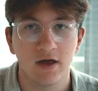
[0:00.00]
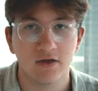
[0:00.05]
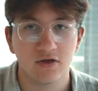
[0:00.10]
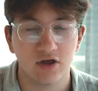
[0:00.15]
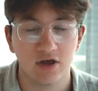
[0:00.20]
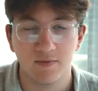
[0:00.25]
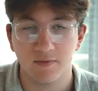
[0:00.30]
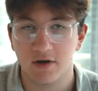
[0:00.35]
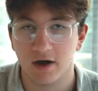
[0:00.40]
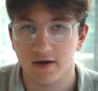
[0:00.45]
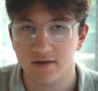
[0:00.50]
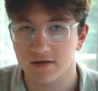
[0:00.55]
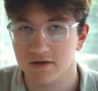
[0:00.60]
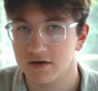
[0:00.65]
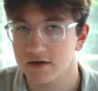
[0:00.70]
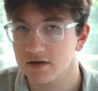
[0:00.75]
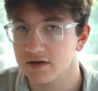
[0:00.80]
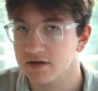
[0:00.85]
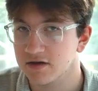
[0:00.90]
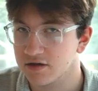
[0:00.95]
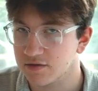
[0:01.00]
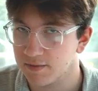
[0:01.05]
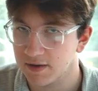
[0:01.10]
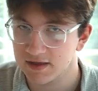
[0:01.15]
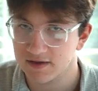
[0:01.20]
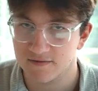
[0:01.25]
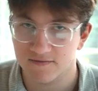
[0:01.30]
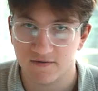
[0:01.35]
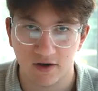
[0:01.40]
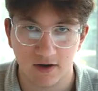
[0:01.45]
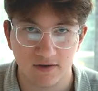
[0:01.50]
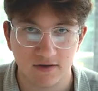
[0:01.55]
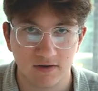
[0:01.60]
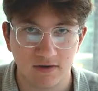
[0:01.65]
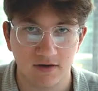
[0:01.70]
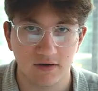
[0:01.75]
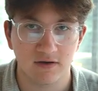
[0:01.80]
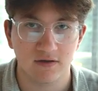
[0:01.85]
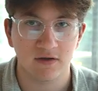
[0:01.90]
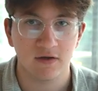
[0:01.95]
Cheap cost of goods, expensive cost of
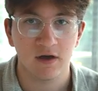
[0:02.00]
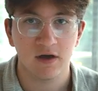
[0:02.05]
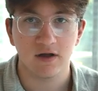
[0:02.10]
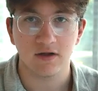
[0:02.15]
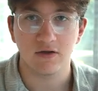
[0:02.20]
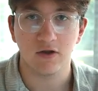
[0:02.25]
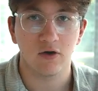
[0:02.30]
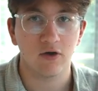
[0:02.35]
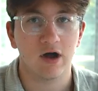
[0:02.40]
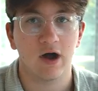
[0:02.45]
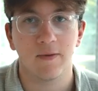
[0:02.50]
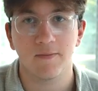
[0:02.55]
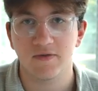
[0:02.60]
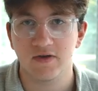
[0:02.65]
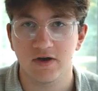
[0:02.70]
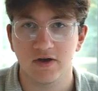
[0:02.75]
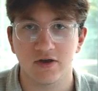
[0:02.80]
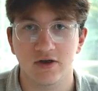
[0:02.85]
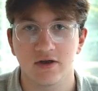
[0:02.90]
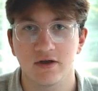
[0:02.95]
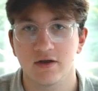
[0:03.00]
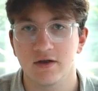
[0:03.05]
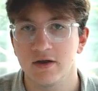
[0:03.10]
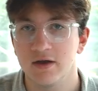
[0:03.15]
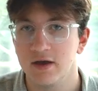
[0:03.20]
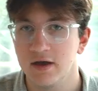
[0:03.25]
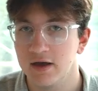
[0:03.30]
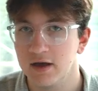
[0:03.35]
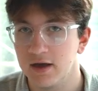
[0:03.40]
goods, low competition,